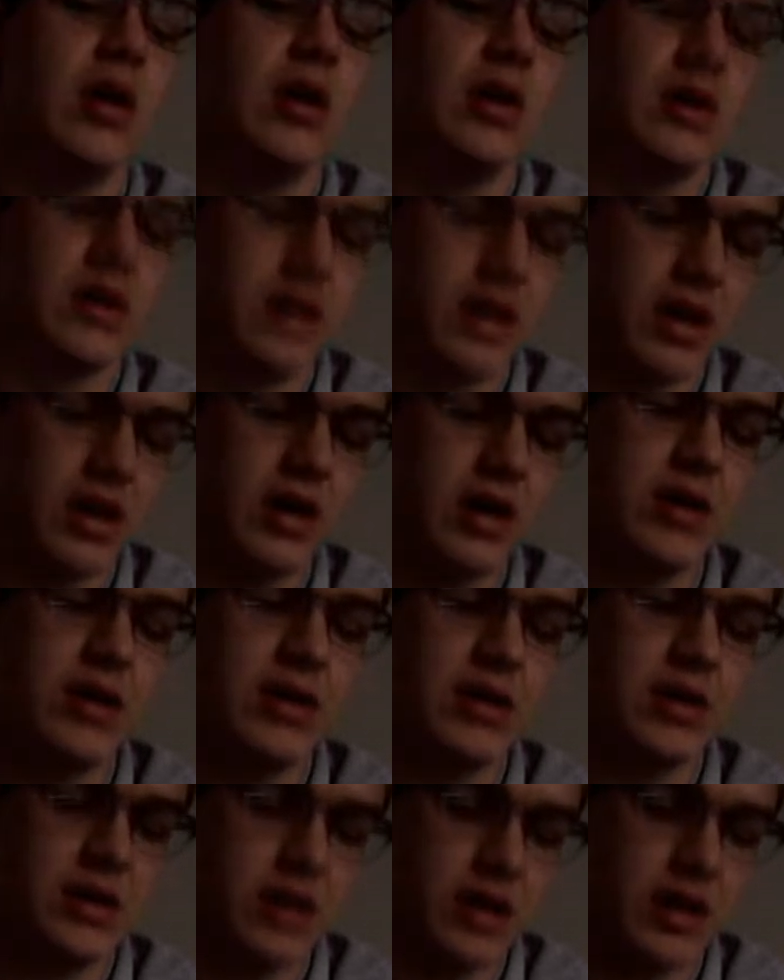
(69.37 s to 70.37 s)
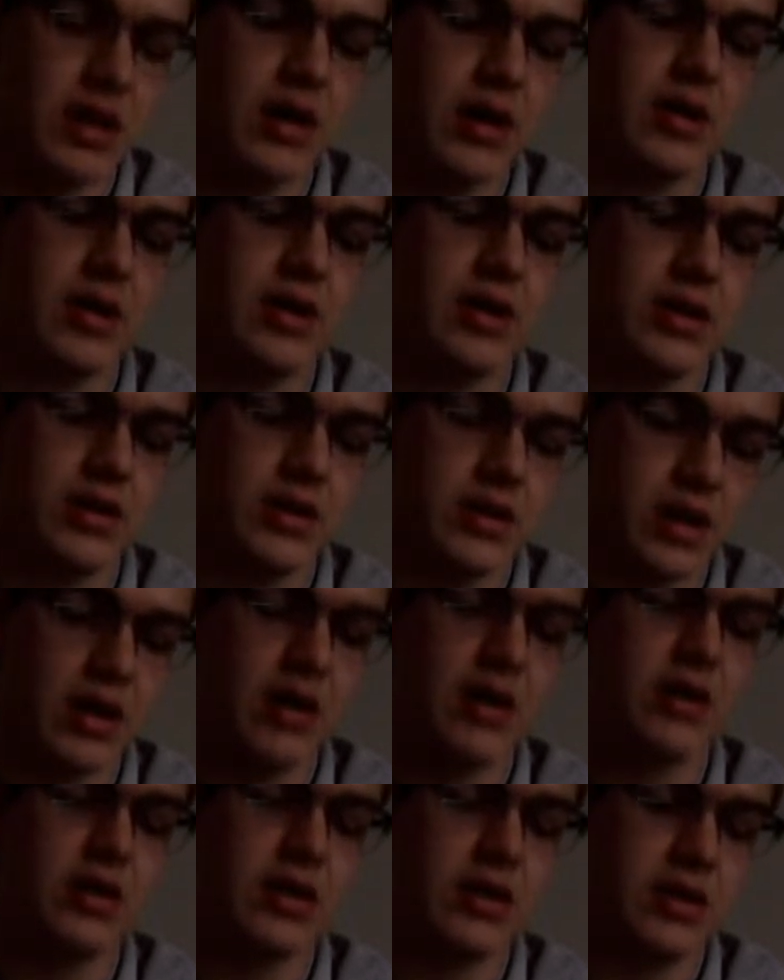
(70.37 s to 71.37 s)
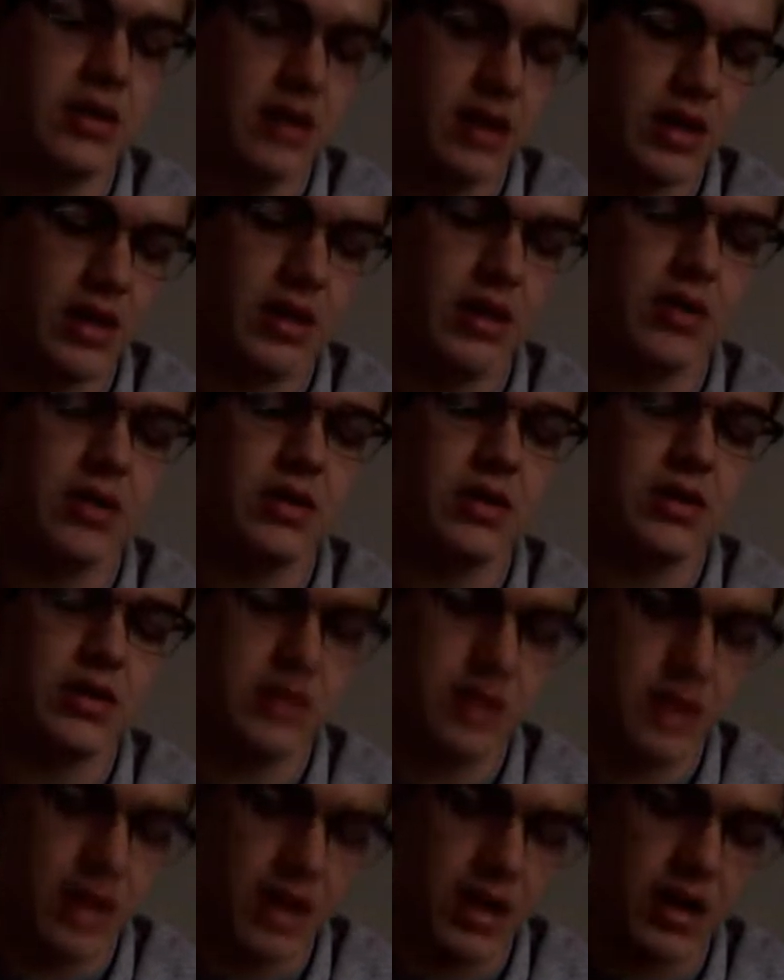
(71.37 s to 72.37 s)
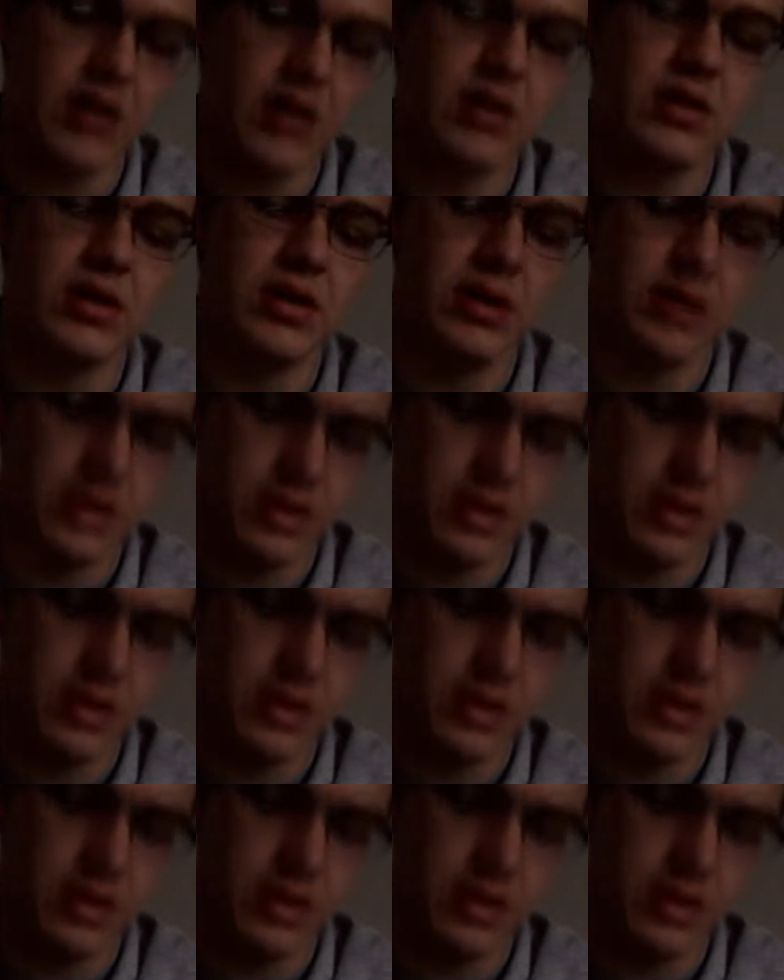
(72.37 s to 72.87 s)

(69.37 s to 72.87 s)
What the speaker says: ta, D, ta, D, ta, D, ta, D, ta, D,